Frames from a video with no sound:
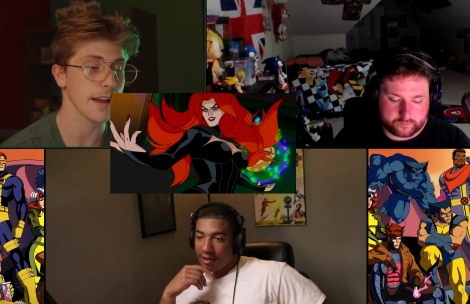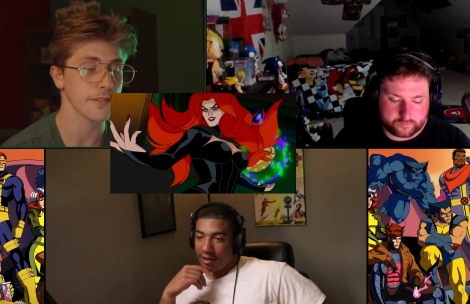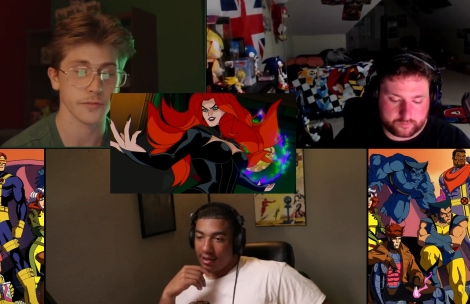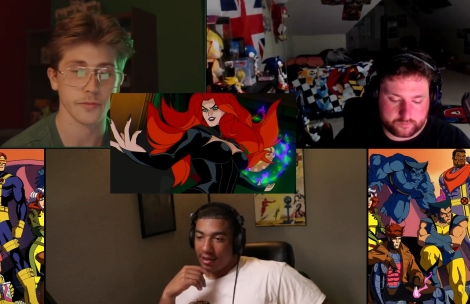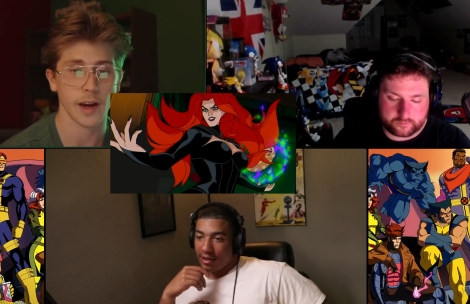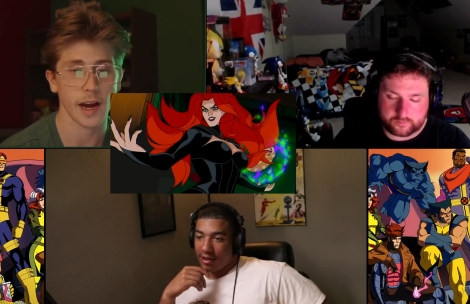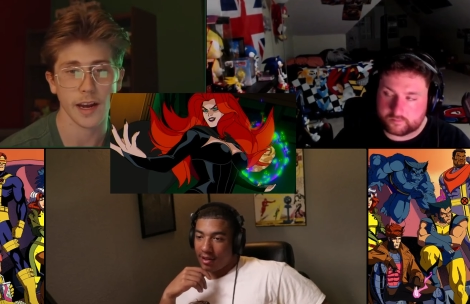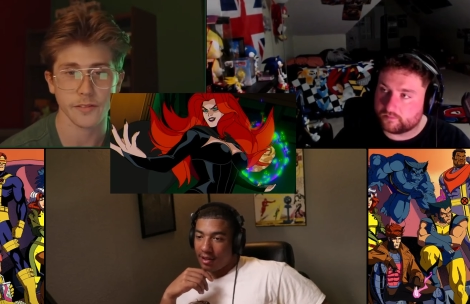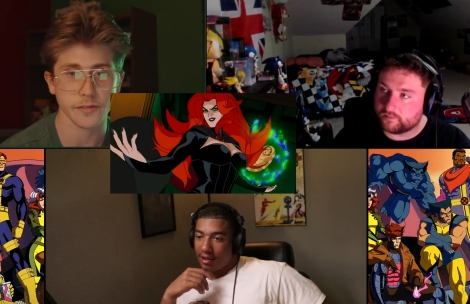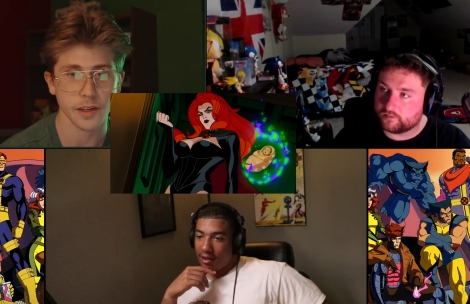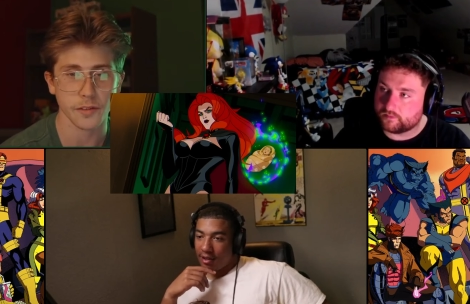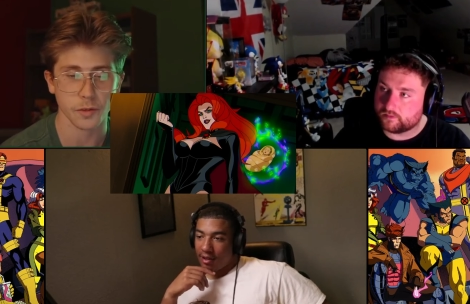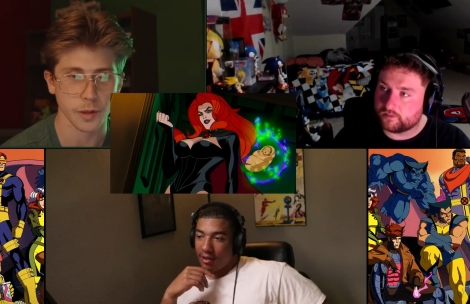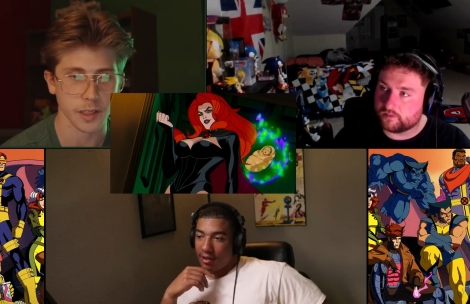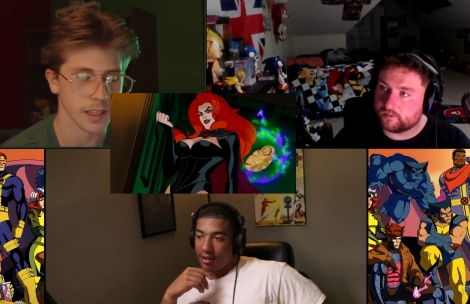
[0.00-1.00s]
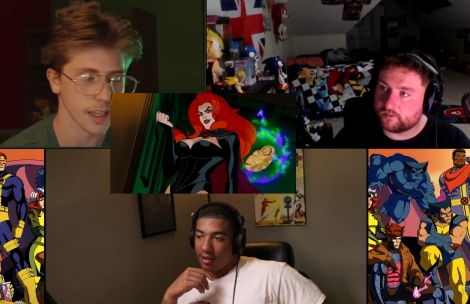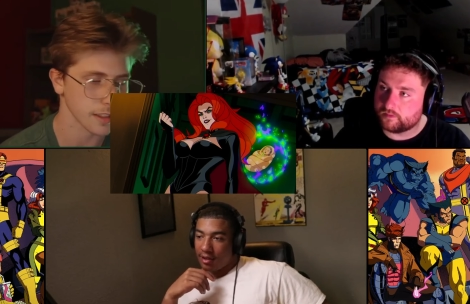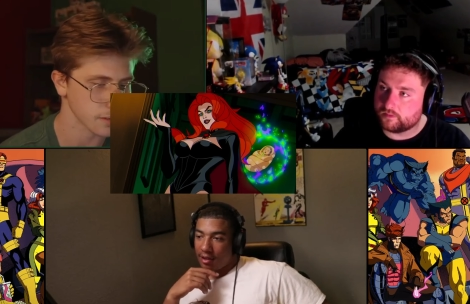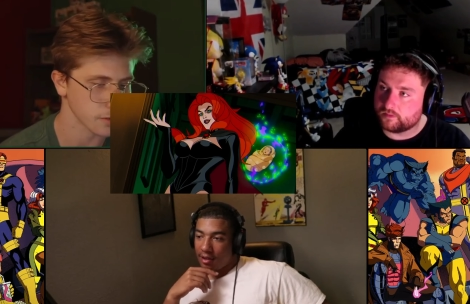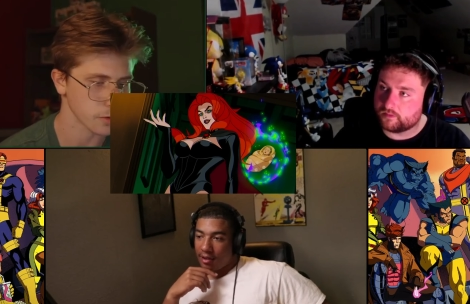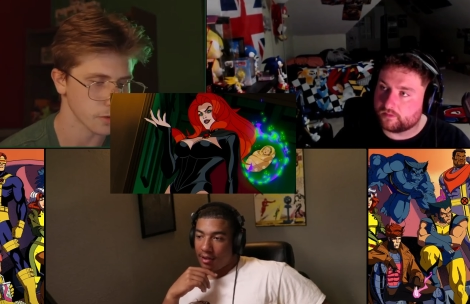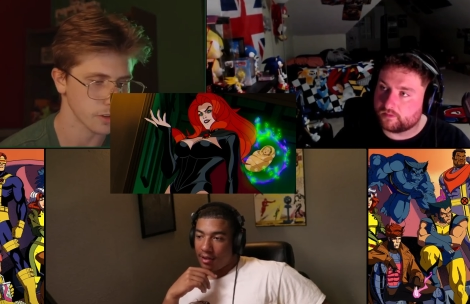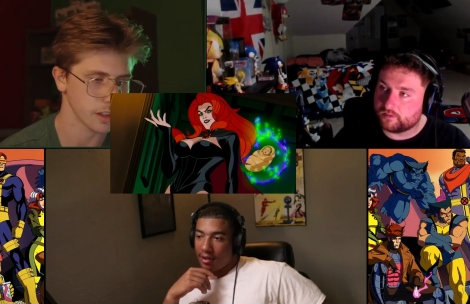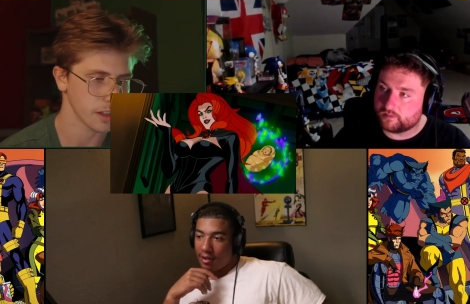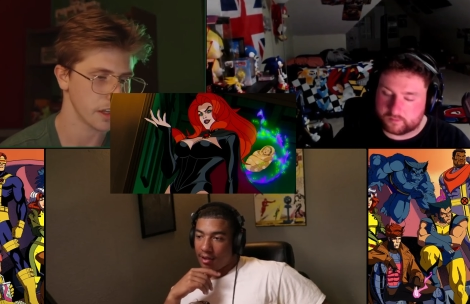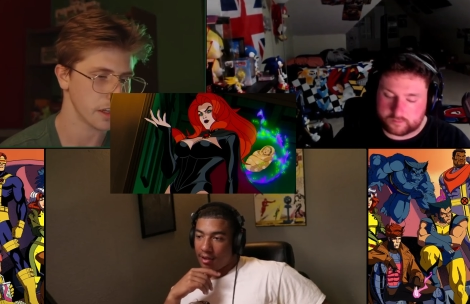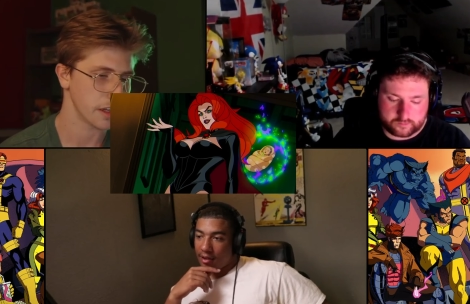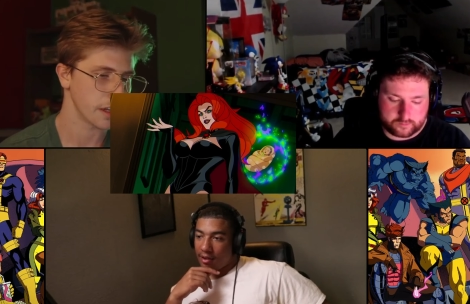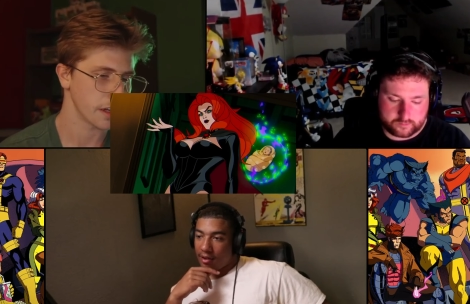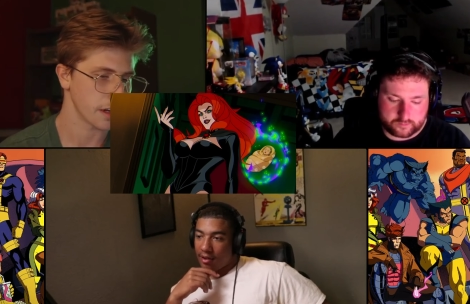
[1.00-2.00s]
Speaker 1: I've I've never read that story.
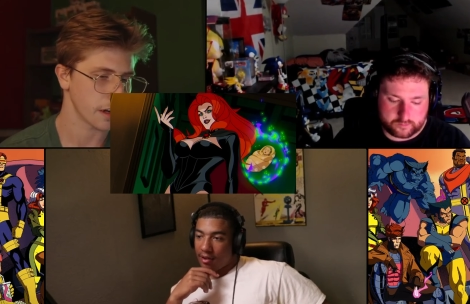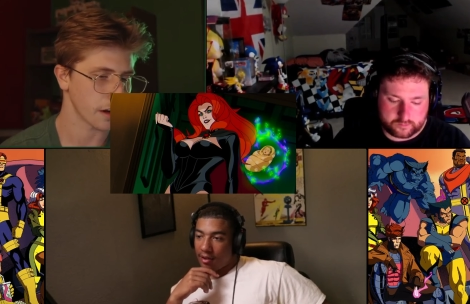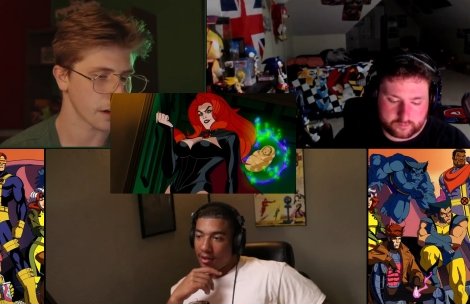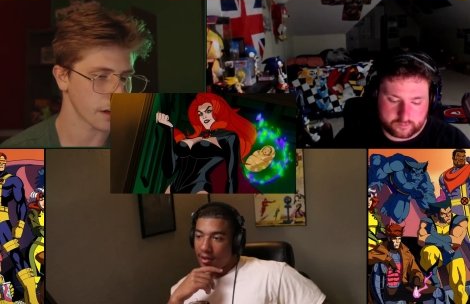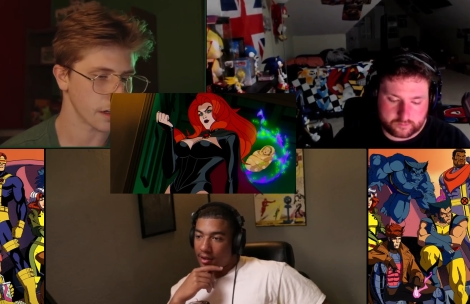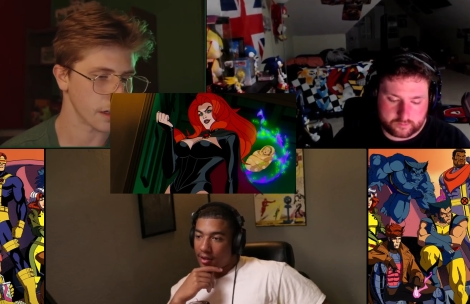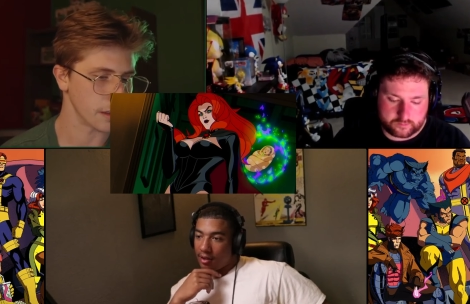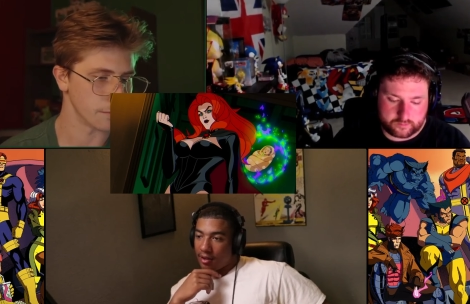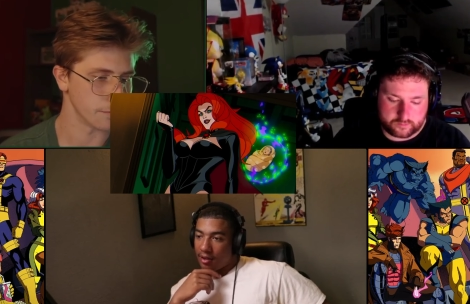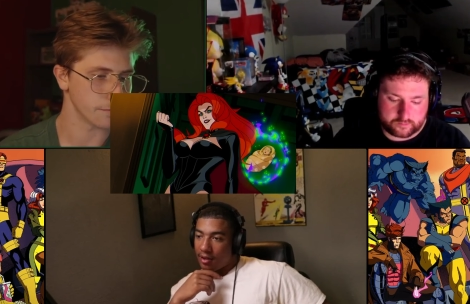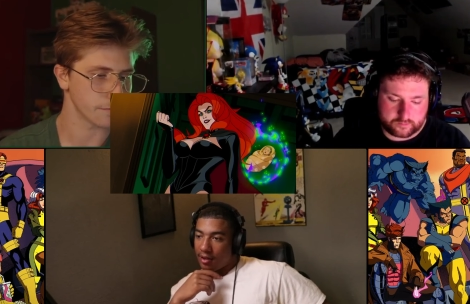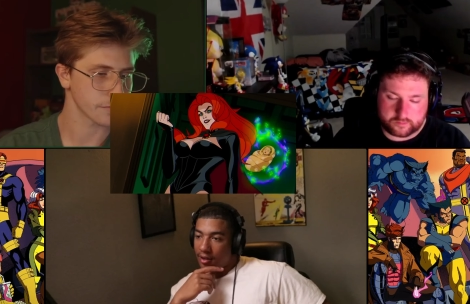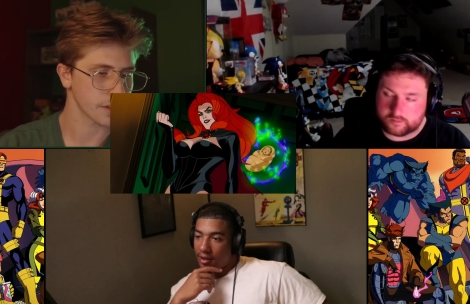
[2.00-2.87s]
Um,